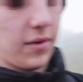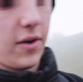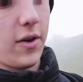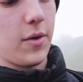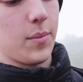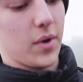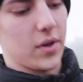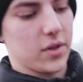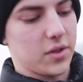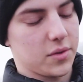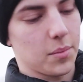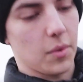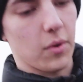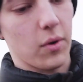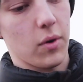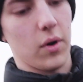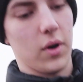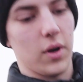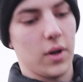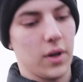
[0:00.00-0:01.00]
very much
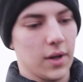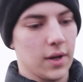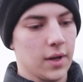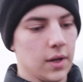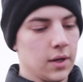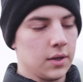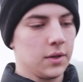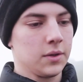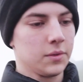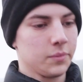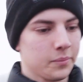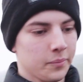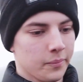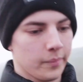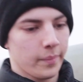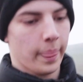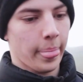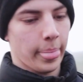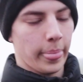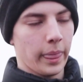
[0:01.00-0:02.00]
more
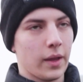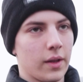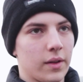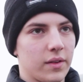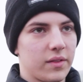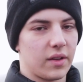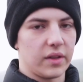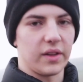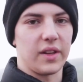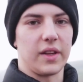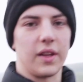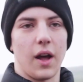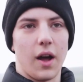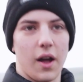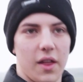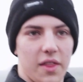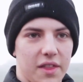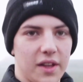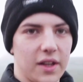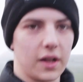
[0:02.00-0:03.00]
something that
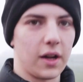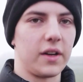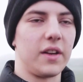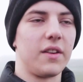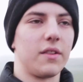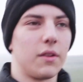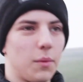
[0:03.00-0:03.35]
I think I need